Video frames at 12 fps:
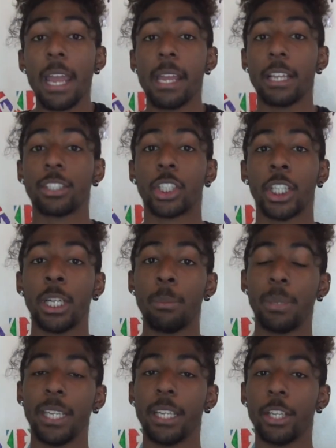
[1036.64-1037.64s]
It's going to
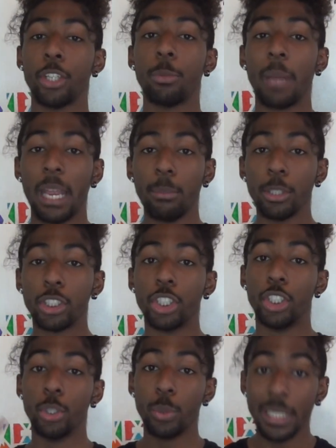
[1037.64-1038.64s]
be, you'll be able to
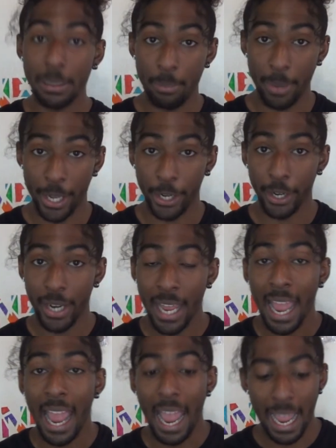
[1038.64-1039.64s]
do it better,
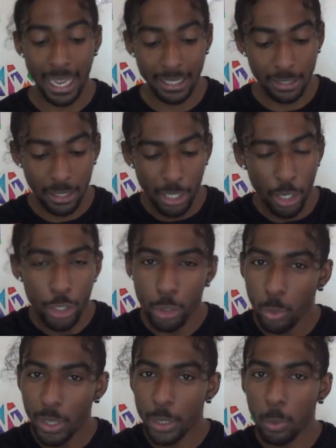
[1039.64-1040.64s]
and
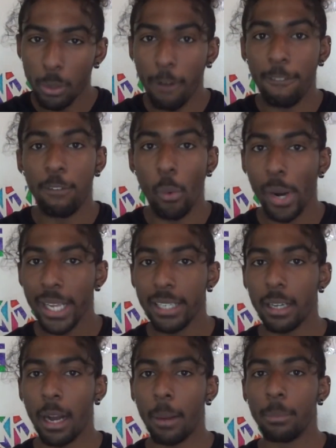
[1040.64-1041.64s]
it will avoid
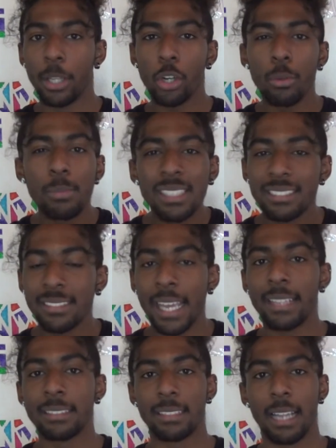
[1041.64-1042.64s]
little
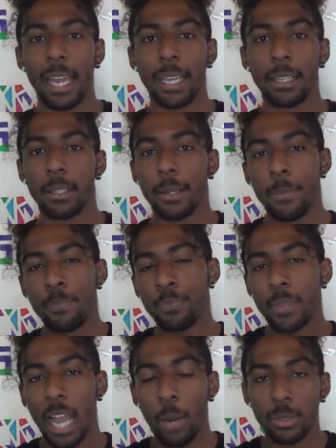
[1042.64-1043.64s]
mistakes, like
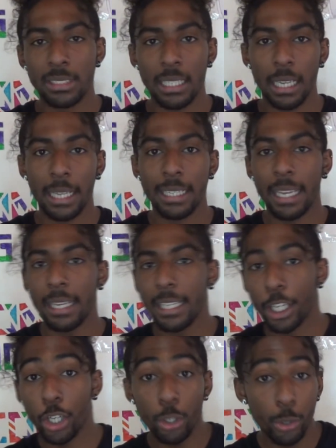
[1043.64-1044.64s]
I would say like getting
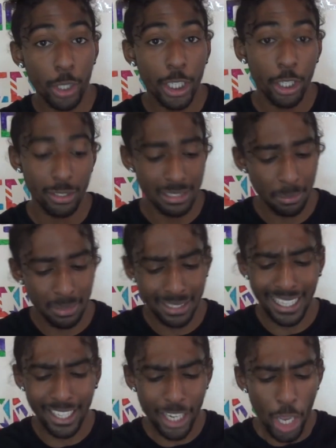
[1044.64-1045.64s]
it crooked or something like
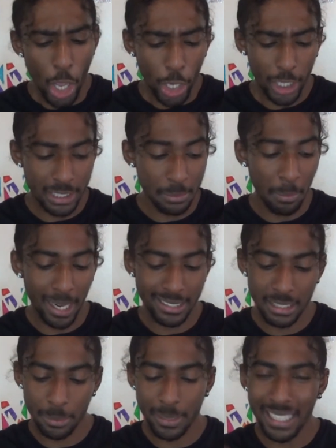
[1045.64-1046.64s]
that, because my
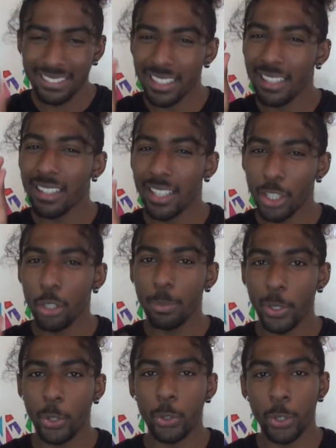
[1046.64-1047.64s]
zip is a little
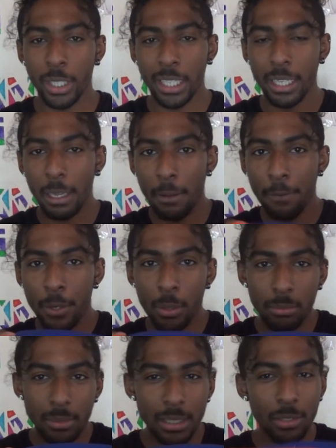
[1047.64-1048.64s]
bit crooked. If
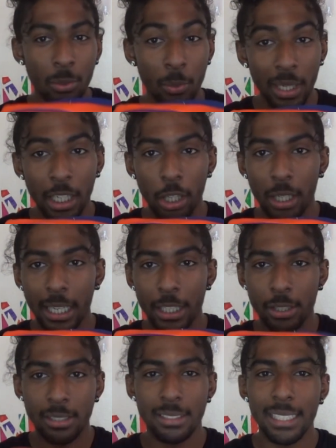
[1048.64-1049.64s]
you just really look at
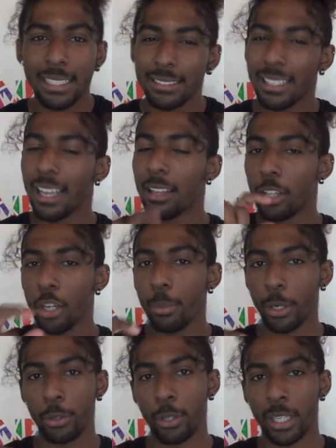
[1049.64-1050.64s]
it, you can see it's a little
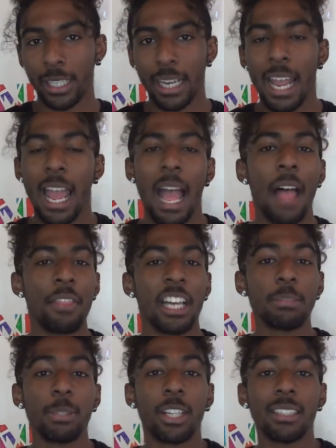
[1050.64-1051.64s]
bit crooked, and
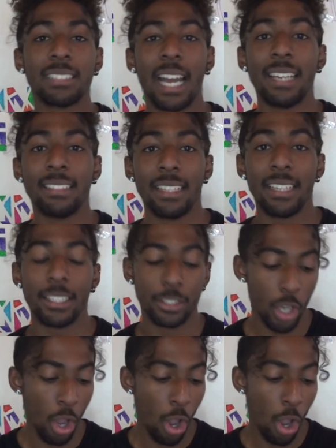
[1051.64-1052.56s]
that's because I did it